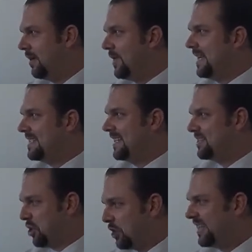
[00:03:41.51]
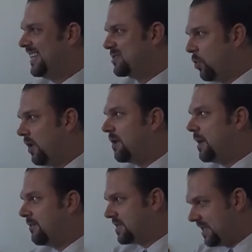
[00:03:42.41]
that he's exalted his word
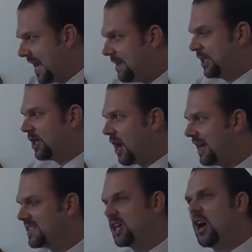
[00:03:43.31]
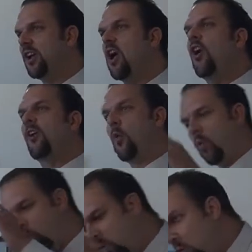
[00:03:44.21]
above his name, and God has gone on a
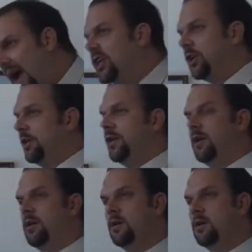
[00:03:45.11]
record